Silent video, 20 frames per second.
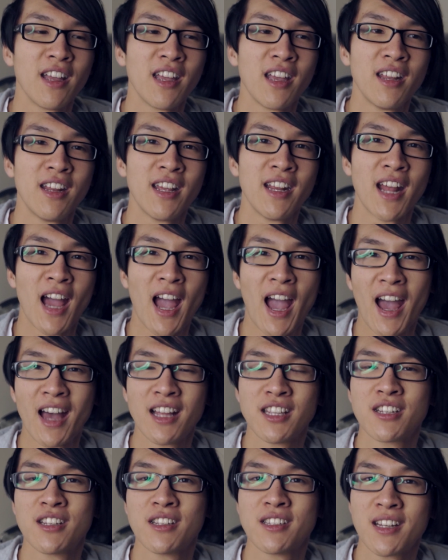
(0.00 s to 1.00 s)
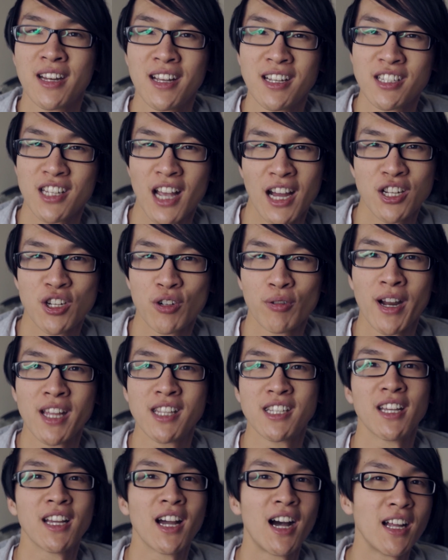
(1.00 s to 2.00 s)
it enhances and
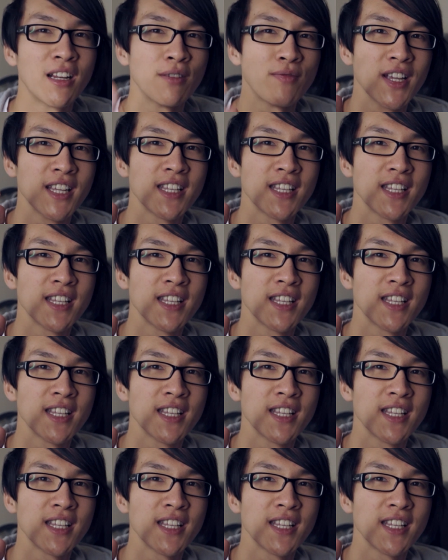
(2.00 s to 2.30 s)
exaggerates the kind of